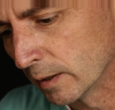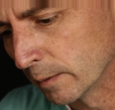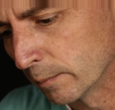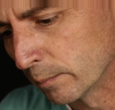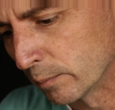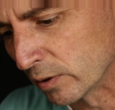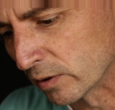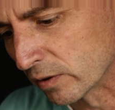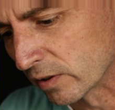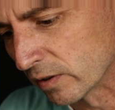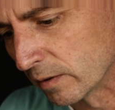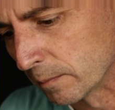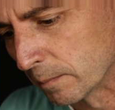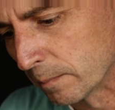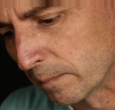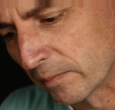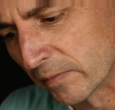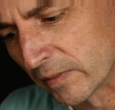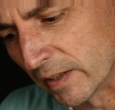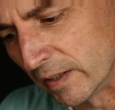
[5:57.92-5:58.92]
but
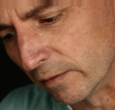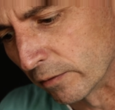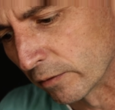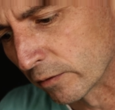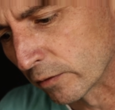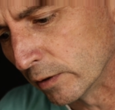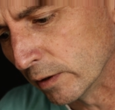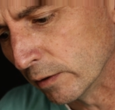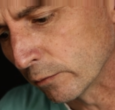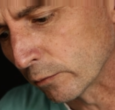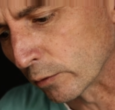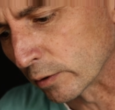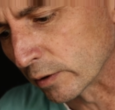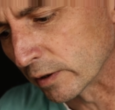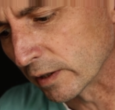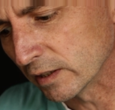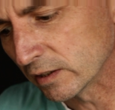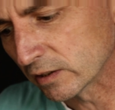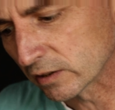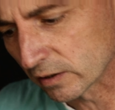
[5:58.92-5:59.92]
in 3-4
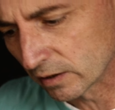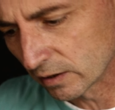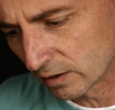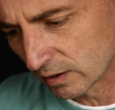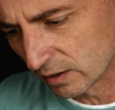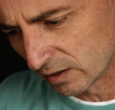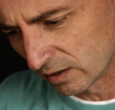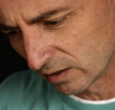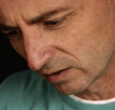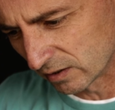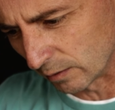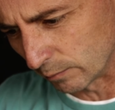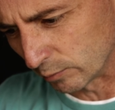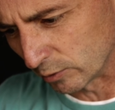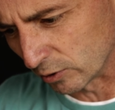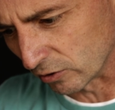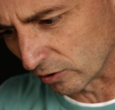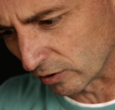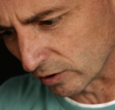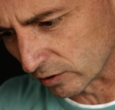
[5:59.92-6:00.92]
days,
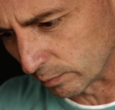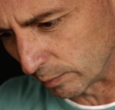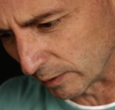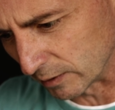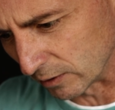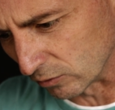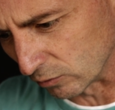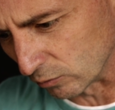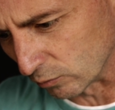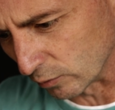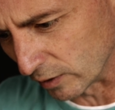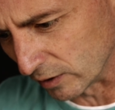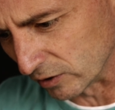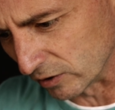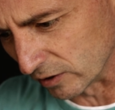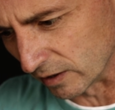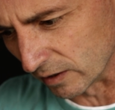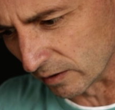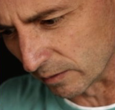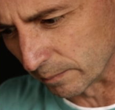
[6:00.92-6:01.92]
temperatures are expected to rise
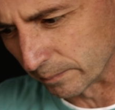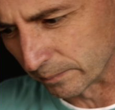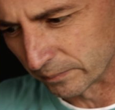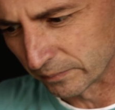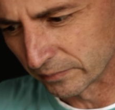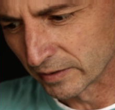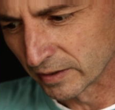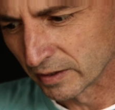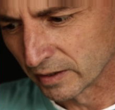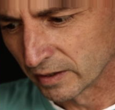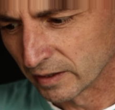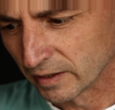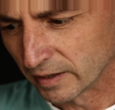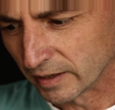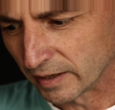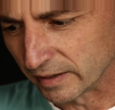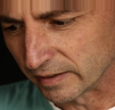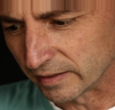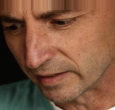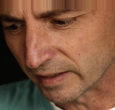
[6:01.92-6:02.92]
again.
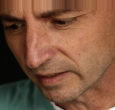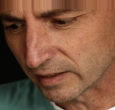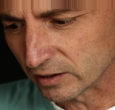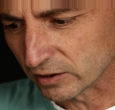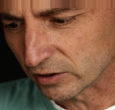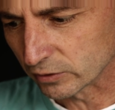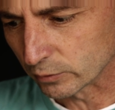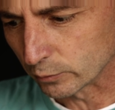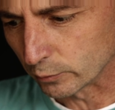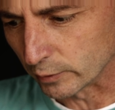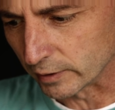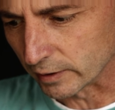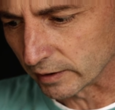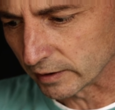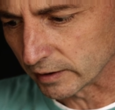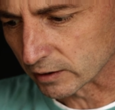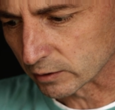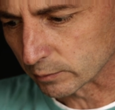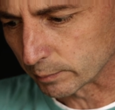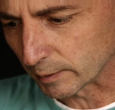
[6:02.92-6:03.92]
And that is when I
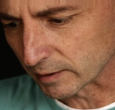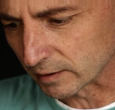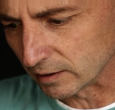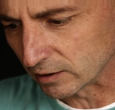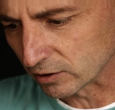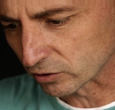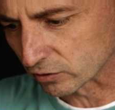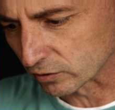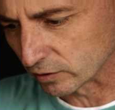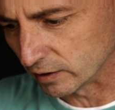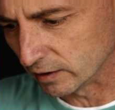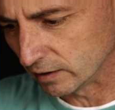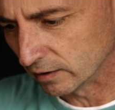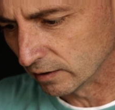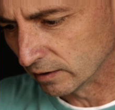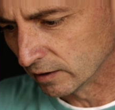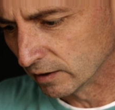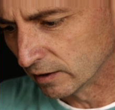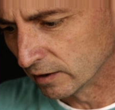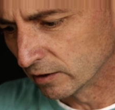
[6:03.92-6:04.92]
expect this tree
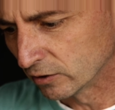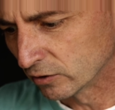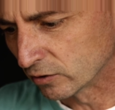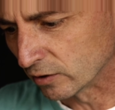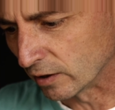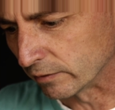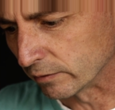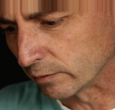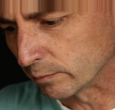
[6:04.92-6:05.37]
to have a